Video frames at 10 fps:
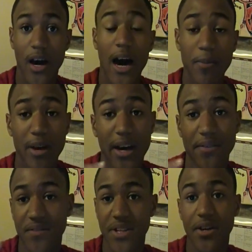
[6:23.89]

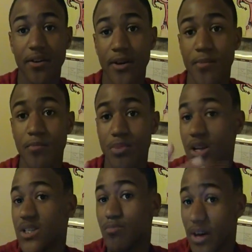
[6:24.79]
iPad video and
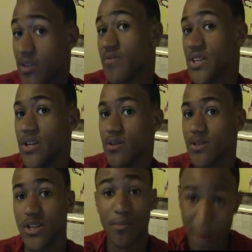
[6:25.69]
plus better
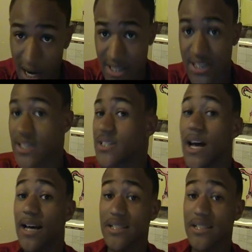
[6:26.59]
videos and unboxings,